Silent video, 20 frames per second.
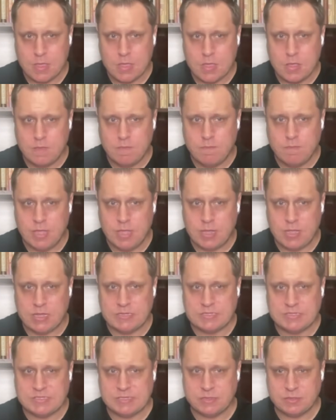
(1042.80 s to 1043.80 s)

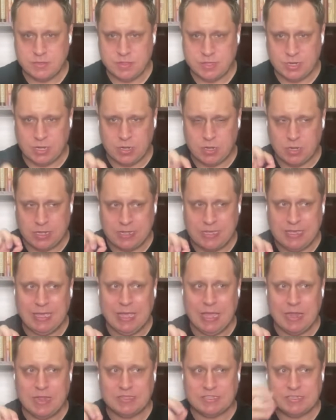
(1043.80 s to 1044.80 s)
Because
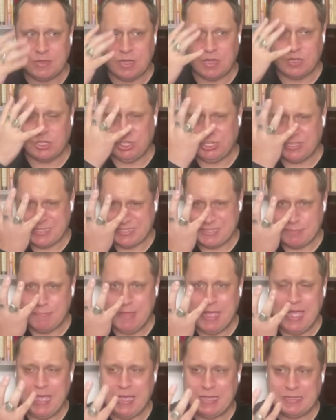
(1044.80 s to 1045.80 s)
again, it's not just the
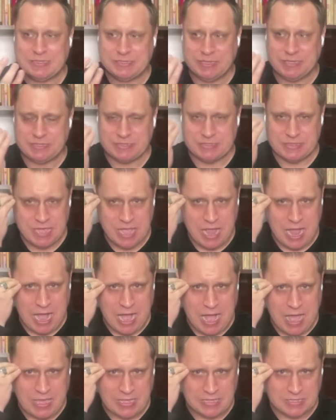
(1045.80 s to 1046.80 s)
mask, it's the
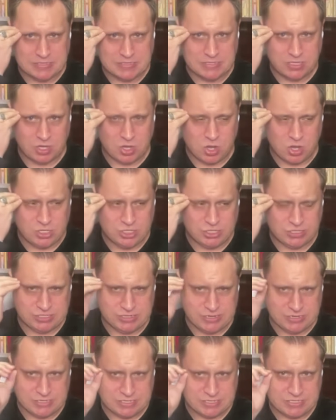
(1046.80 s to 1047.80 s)
eyes, the
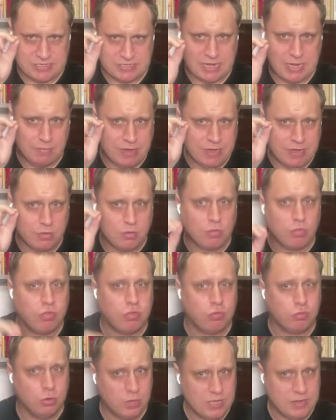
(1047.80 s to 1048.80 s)
consciousness staring
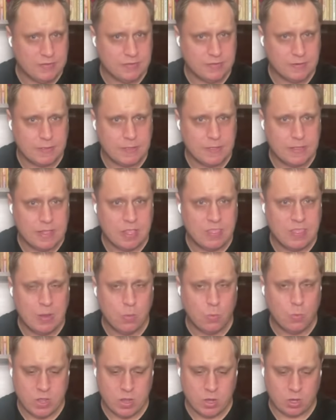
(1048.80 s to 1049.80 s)
through it
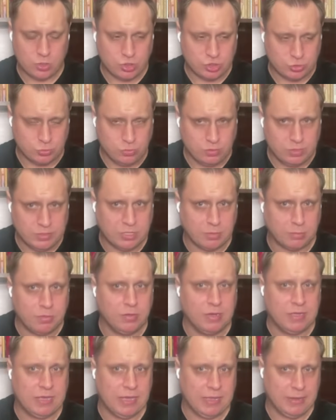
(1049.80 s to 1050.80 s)
that we are truly
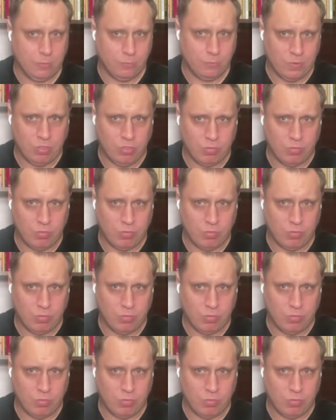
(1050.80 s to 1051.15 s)
communicating with.